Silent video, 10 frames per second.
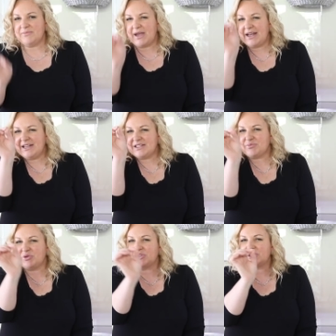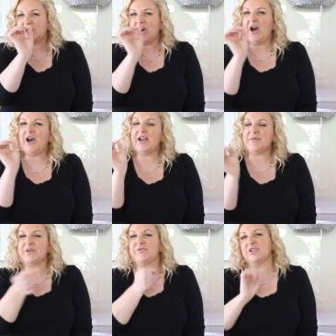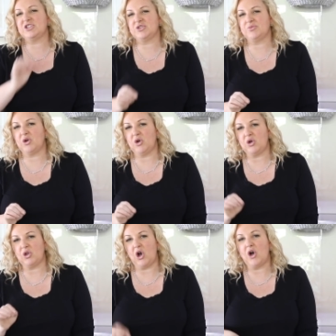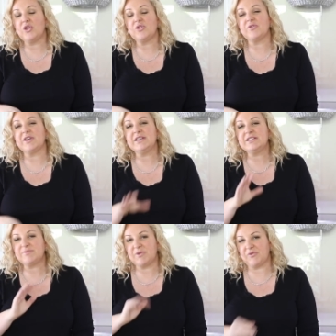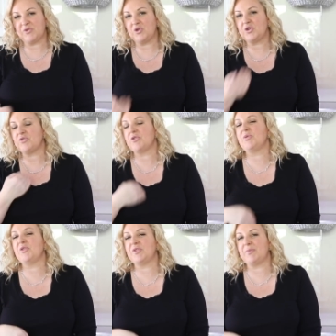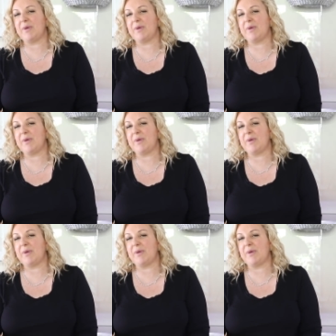may need to put a tiny bit of vegetable oil on the rings before you remove the